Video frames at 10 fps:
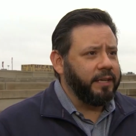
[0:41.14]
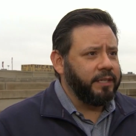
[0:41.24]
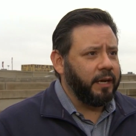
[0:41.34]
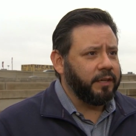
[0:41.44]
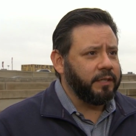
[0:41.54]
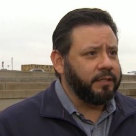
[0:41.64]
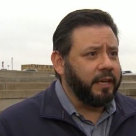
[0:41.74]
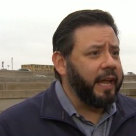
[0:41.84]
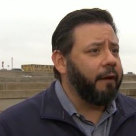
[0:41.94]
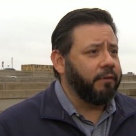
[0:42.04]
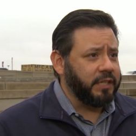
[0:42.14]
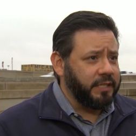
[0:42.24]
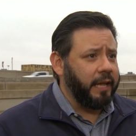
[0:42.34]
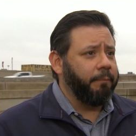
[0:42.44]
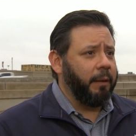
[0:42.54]
in Texas, an average of
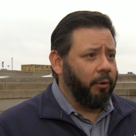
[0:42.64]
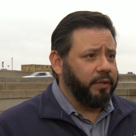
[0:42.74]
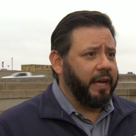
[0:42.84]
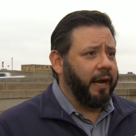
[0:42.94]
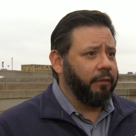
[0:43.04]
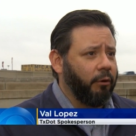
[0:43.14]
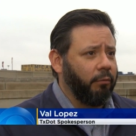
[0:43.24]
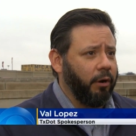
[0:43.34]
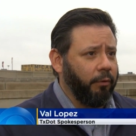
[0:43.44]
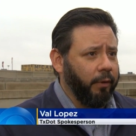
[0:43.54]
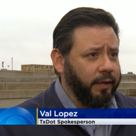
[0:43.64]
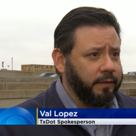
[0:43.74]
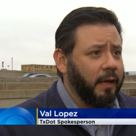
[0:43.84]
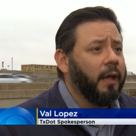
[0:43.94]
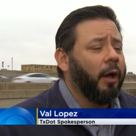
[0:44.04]
10 people die on their roadways.
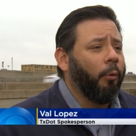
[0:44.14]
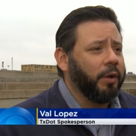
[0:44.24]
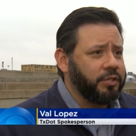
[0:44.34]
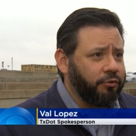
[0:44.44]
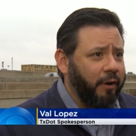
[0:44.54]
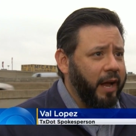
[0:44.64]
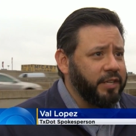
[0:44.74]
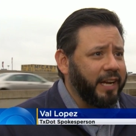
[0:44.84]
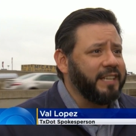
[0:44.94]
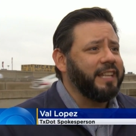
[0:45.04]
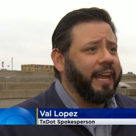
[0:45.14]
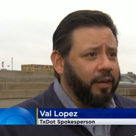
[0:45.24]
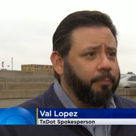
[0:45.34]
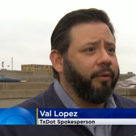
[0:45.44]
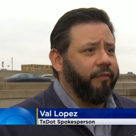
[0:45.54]
What's tragic is they
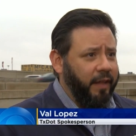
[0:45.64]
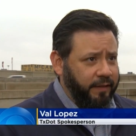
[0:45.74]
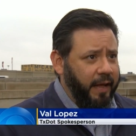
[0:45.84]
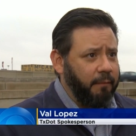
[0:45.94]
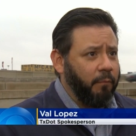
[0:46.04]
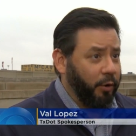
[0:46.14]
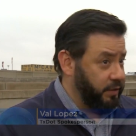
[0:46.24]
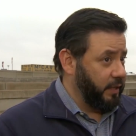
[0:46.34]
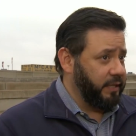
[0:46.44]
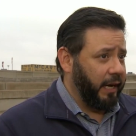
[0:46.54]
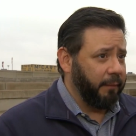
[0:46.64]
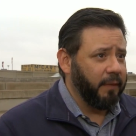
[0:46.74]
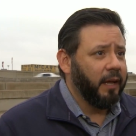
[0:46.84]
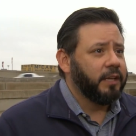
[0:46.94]
could prevent that most of the time.